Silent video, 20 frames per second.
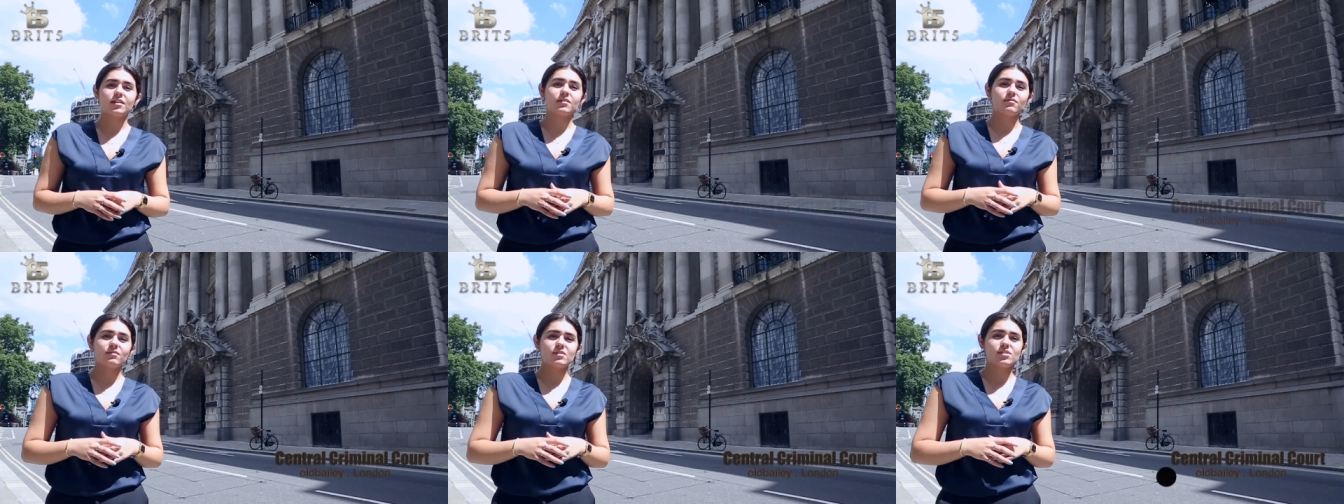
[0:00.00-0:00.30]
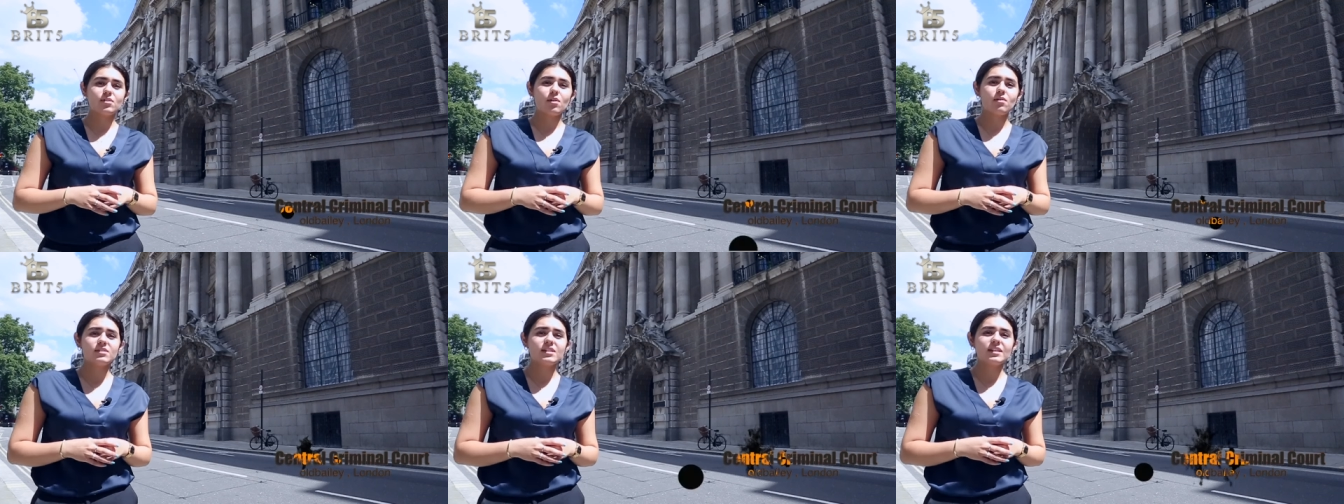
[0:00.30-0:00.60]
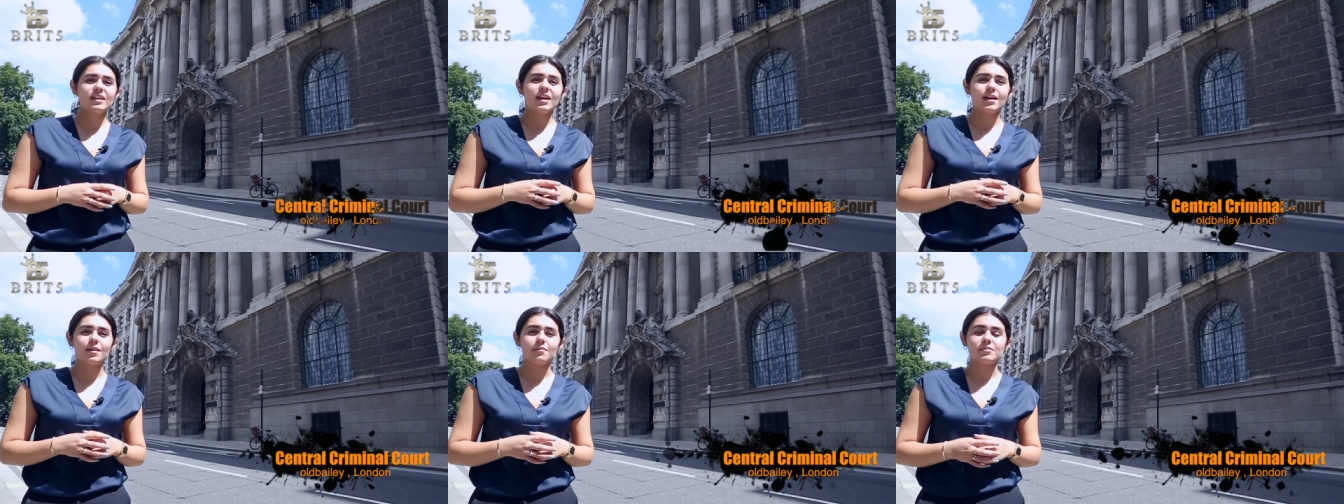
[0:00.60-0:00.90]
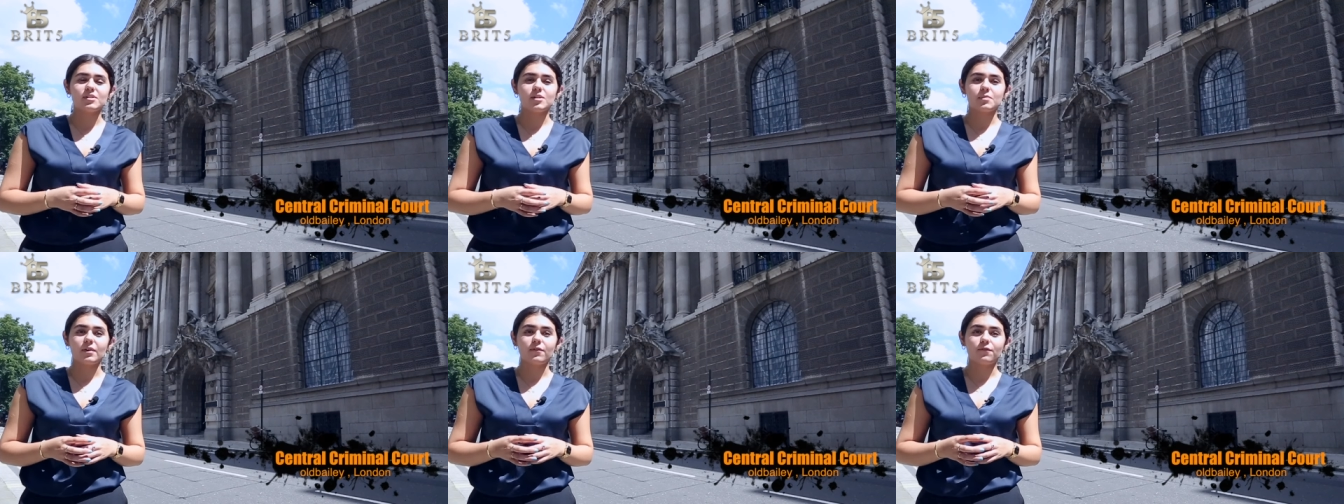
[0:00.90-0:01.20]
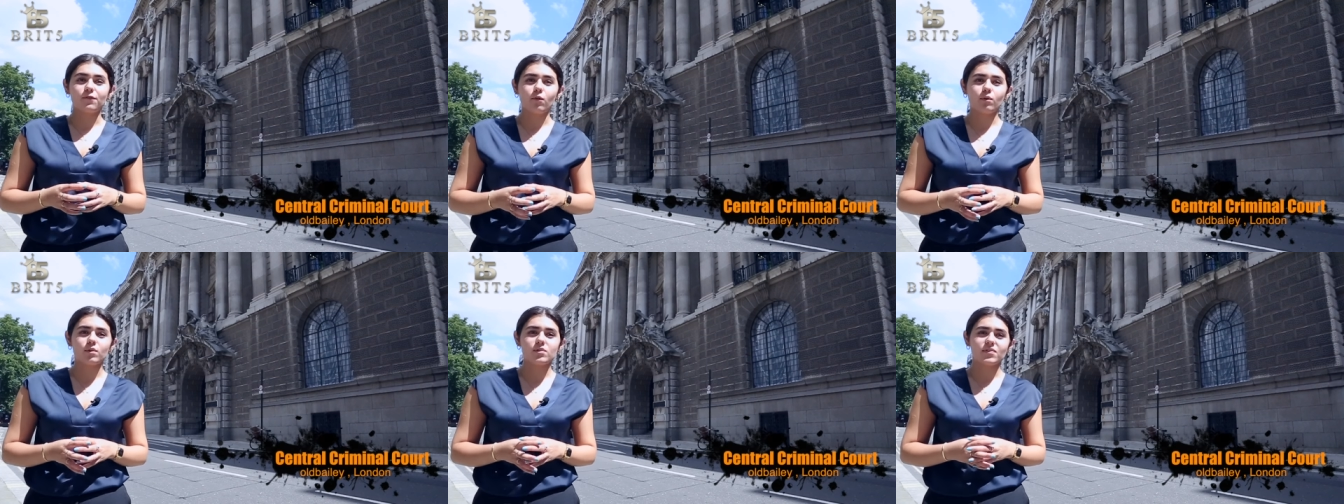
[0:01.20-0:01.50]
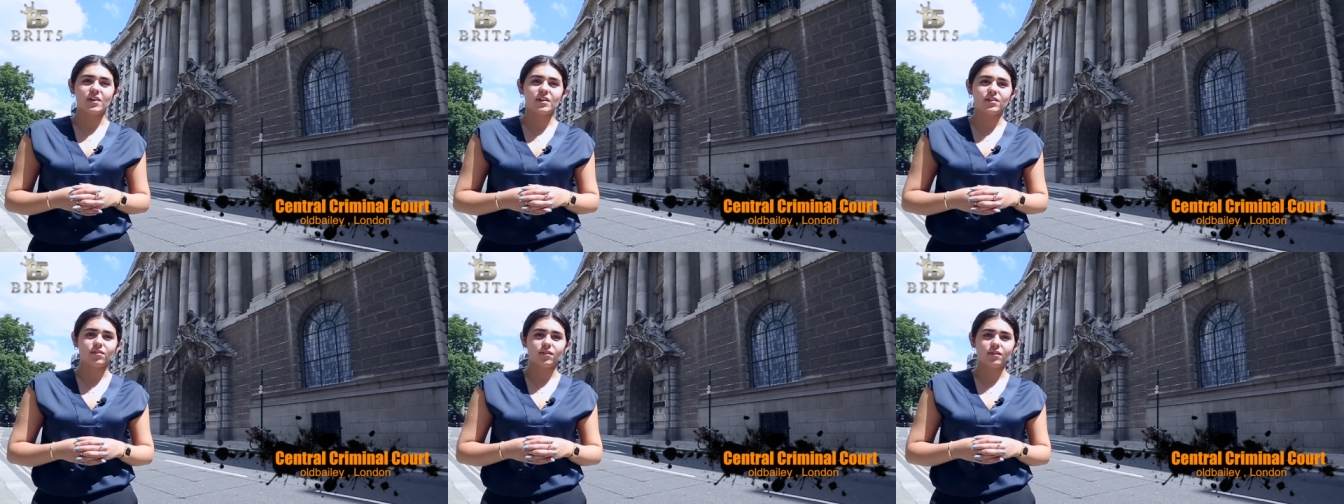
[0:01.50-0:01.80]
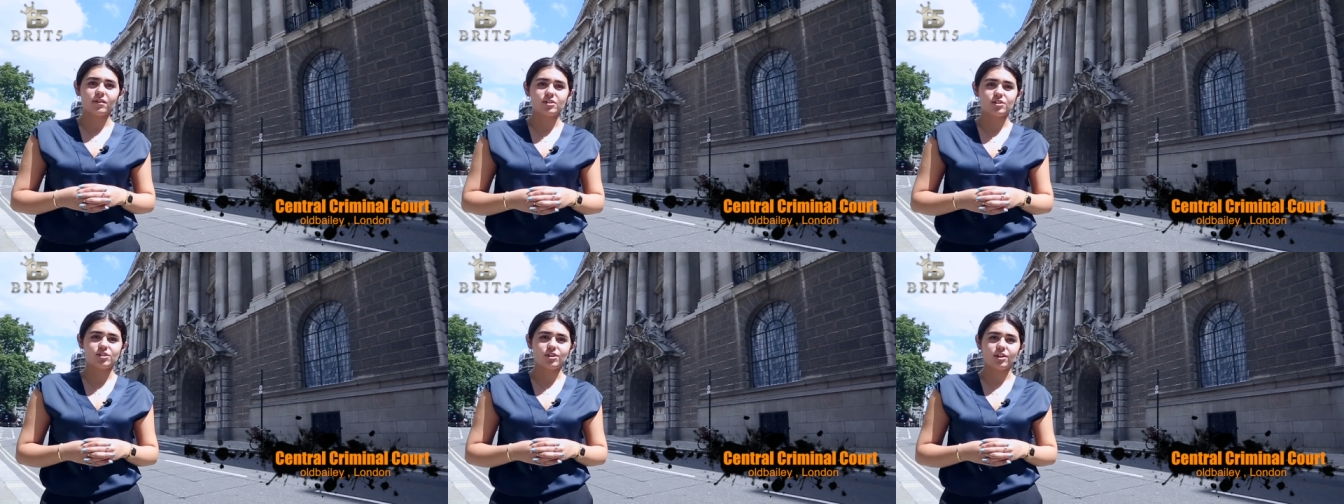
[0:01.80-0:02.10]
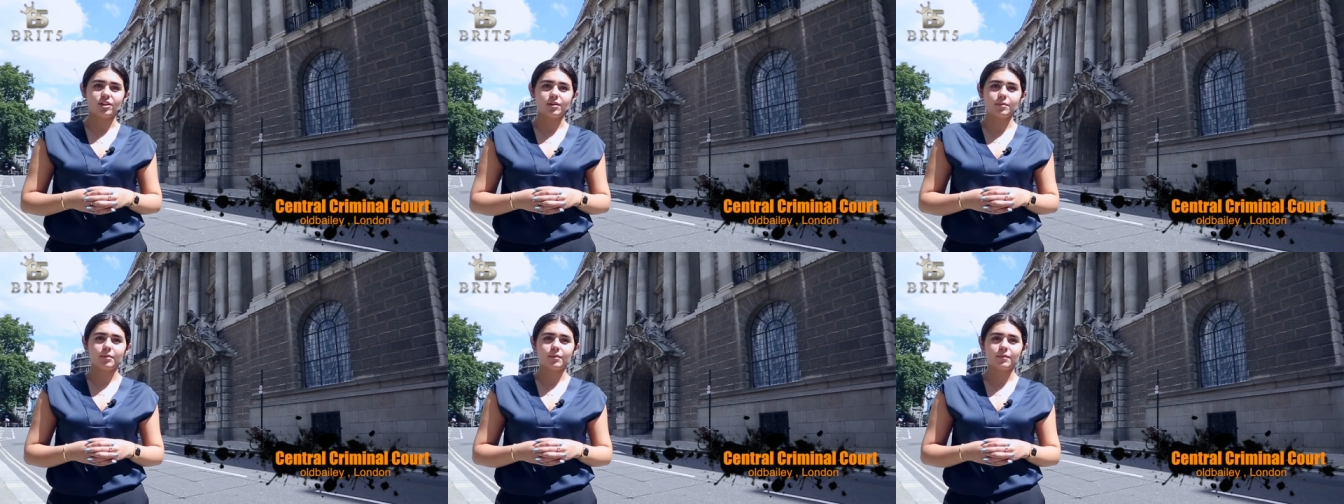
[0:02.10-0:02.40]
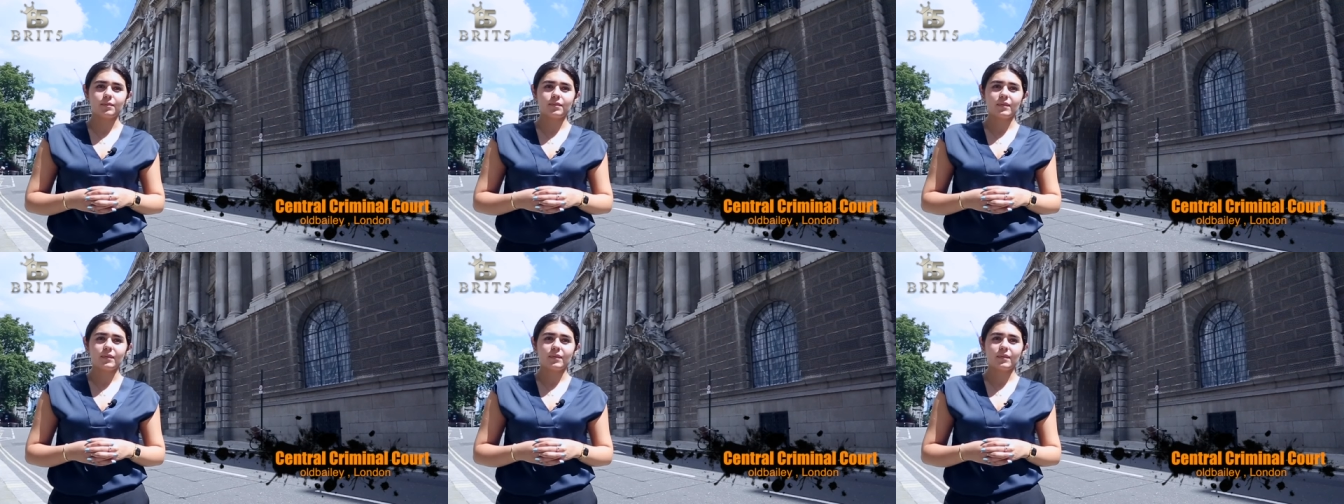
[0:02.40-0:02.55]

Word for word: resulting him to be force-fed through a tube.